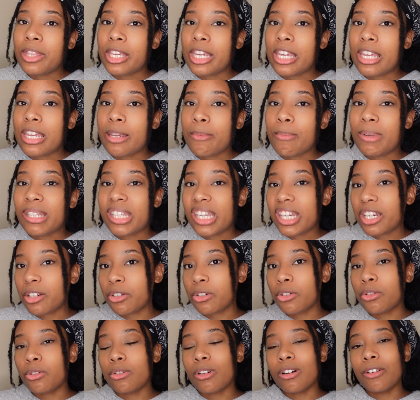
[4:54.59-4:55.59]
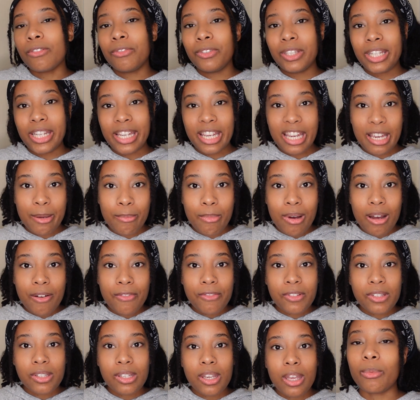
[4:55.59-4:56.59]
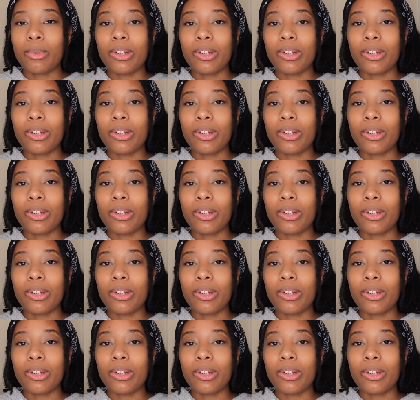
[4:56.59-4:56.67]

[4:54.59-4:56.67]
the material of the earmuffs.